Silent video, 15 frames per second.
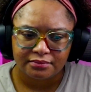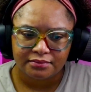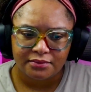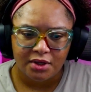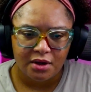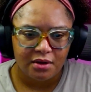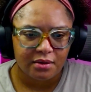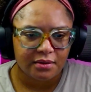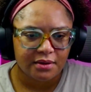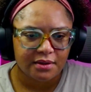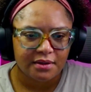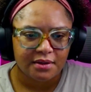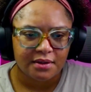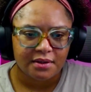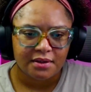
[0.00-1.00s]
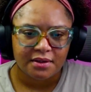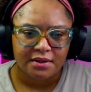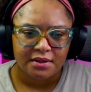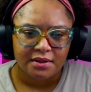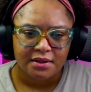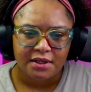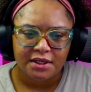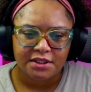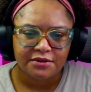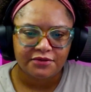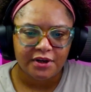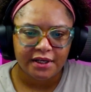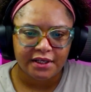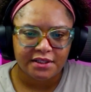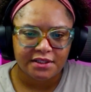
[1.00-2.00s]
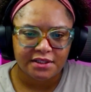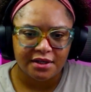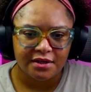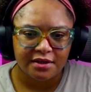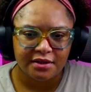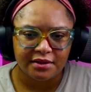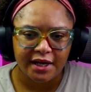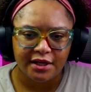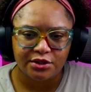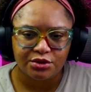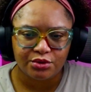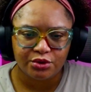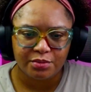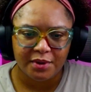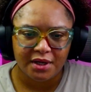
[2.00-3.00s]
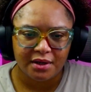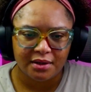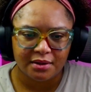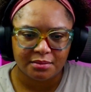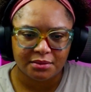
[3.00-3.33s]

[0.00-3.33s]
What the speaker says: Oh, his fucking son, not truth bomb.